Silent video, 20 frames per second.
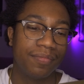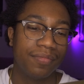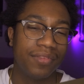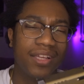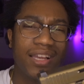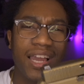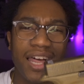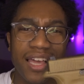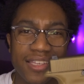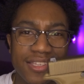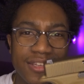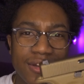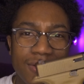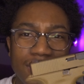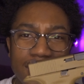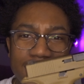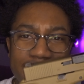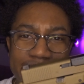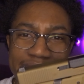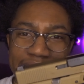the Glock is gonna
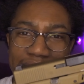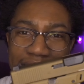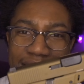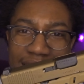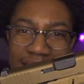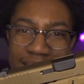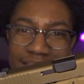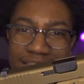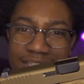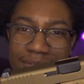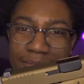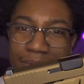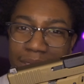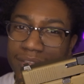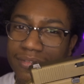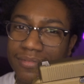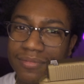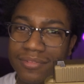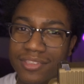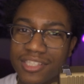look exactly like this, but
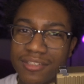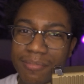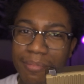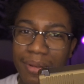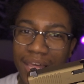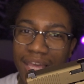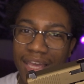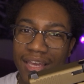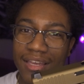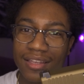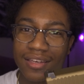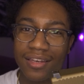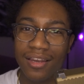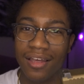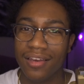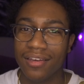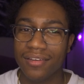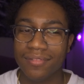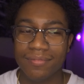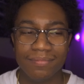just black.
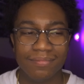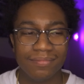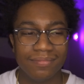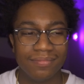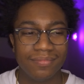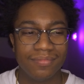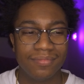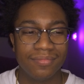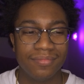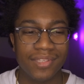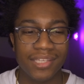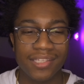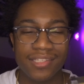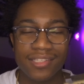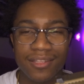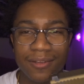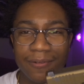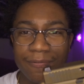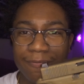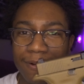This is
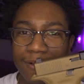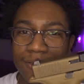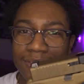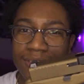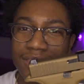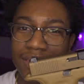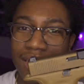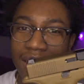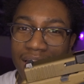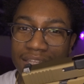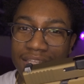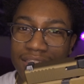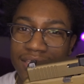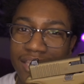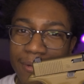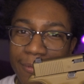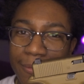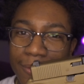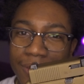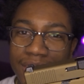their first Glock that
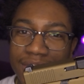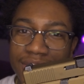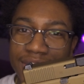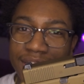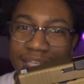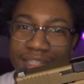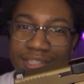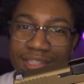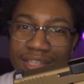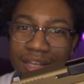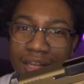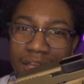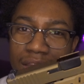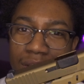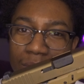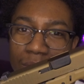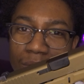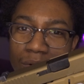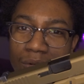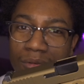they really changed the color
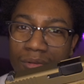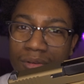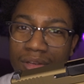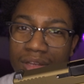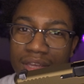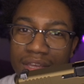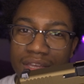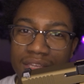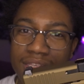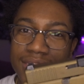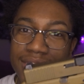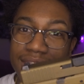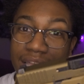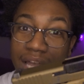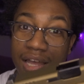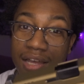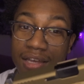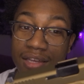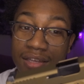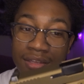on,
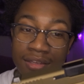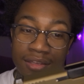stock.